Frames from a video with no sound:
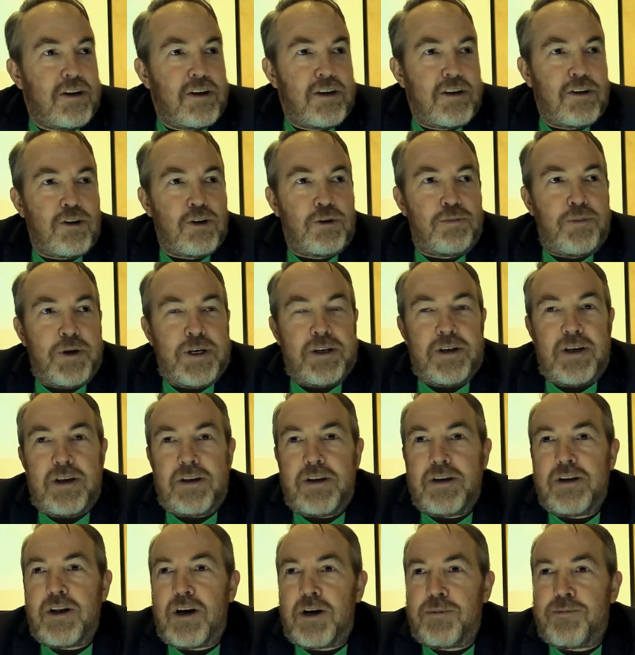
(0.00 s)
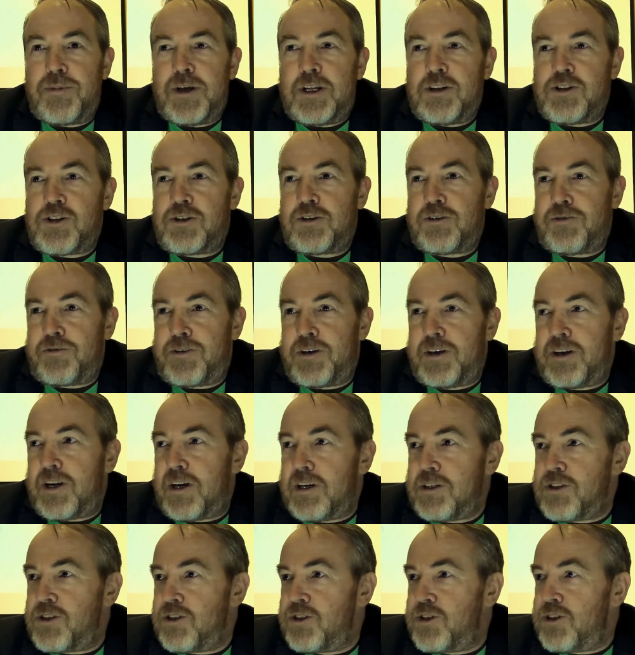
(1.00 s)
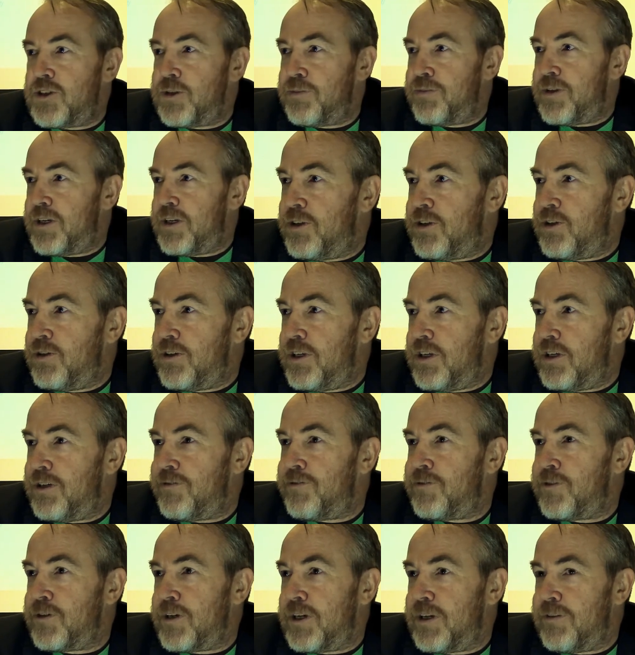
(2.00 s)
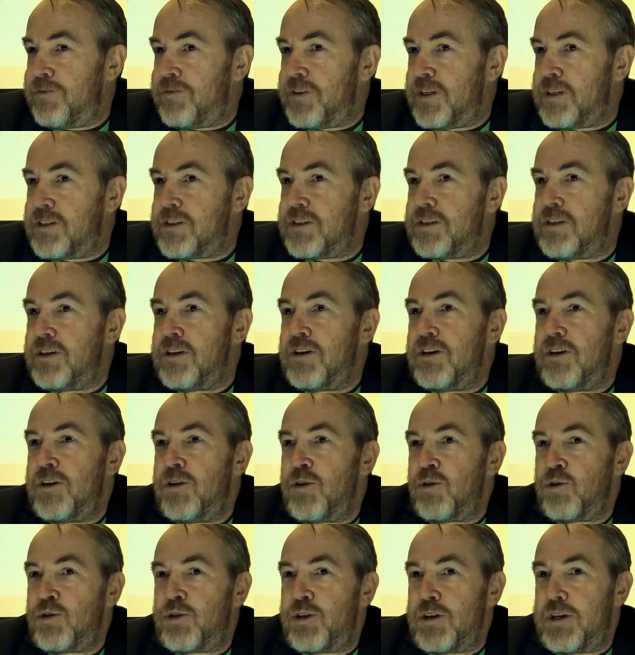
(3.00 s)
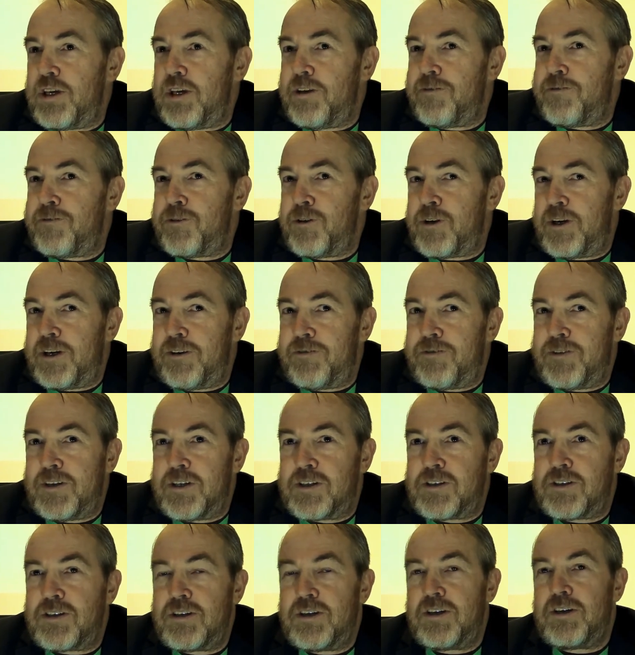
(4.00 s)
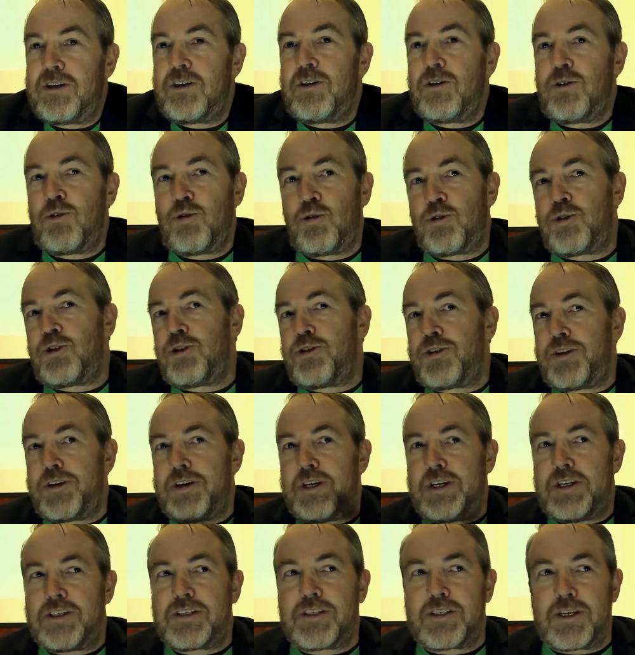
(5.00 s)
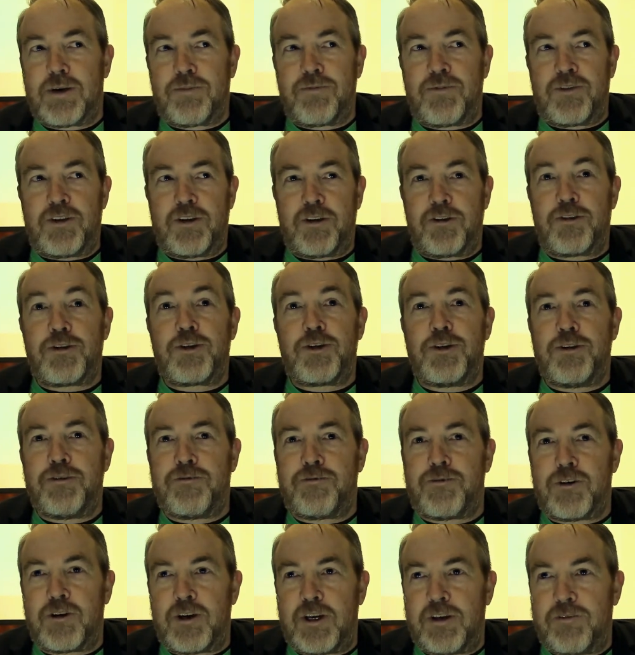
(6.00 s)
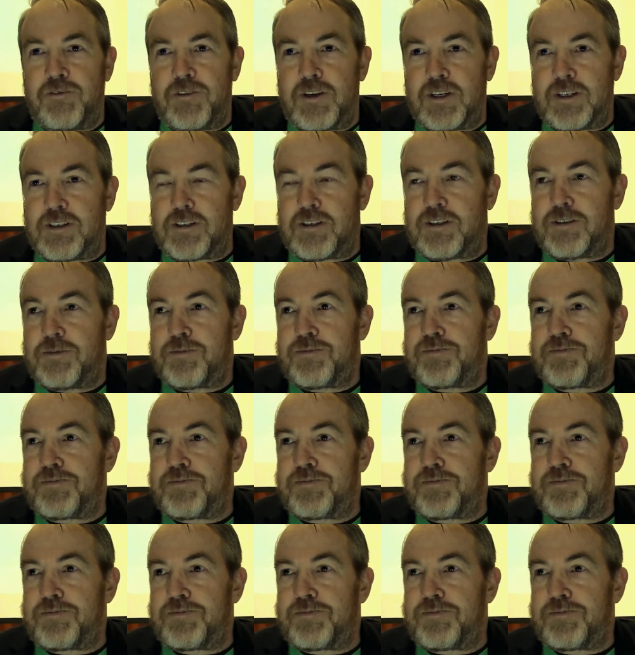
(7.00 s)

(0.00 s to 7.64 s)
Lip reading: It could be in any dimension of relationship you need forgiveness, or to give forgiveness, or to release something through forgiveness.